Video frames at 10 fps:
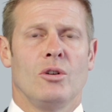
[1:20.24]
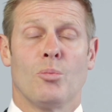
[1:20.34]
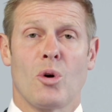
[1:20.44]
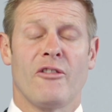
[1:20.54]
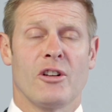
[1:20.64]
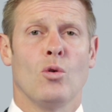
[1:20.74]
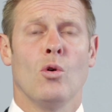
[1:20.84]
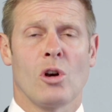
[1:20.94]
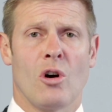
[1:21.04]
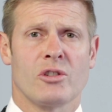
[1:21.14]
Your profit
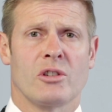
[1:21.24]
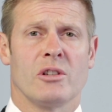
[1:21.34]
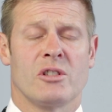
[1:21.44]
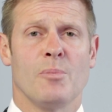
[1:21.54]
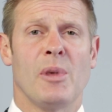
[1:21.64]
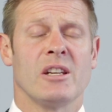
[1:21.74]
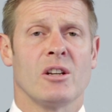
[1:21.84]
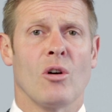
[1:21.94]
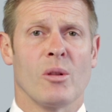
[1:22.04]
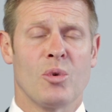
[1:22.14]
or loss is
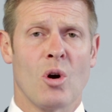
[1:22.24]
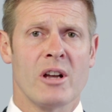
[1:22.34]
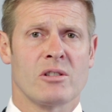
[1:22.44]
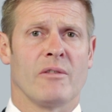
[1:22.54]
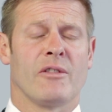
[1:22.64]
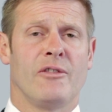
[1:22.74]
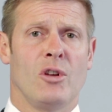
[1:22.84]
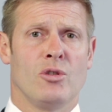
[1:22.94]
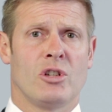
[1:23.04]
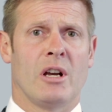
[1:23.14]
dependent on the price of the
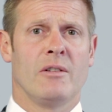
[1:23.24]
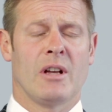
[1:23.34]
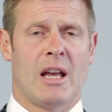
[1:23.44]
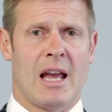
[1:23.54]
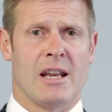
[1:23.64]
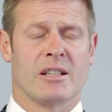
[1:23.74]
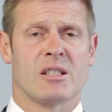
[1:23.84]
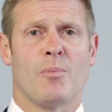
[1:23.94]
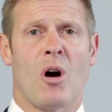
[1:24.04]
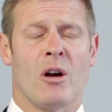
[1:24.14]
future at
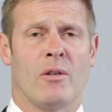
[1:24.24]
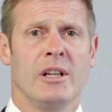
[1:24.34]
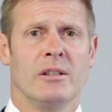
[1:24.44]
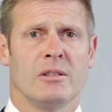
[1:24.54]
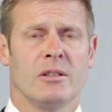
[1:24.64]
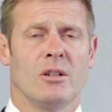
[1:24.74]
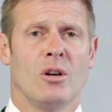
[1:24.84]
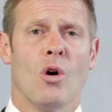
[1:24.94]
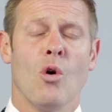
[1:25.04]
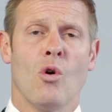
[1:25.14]
expiry
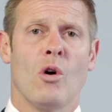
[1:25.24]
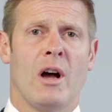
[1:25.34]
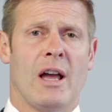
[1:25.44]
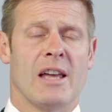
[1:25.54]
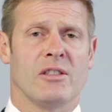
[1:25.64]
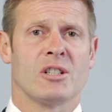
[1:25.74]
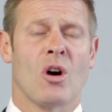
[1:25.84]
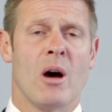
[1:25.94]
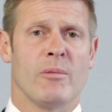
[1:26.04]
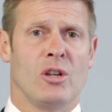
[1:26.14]
or at the
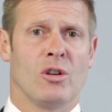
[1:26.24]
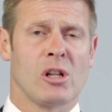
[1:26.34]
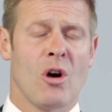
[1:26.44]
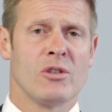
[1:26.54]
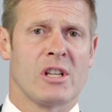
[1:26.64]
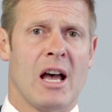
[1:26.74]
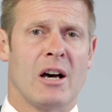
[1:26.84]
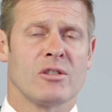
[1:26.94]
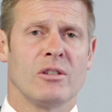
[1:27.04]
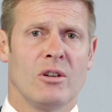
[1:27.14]
time that you close
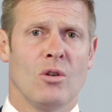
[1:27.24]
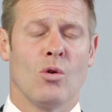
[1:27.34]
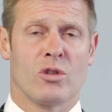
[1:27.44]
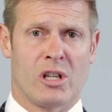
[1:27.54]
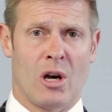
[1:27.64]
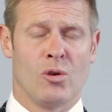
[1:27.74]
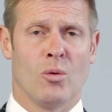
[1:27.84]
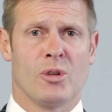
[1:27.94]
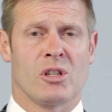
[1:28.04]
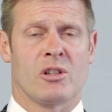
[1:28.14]
out or sell
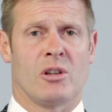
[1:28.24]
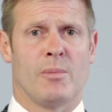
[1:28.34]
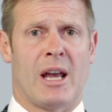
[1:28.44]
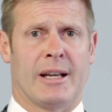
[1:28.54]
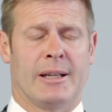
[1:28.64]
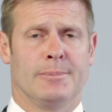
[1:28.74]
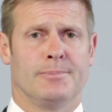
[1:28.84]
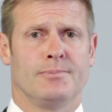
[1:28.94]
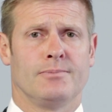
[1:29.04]
your position back.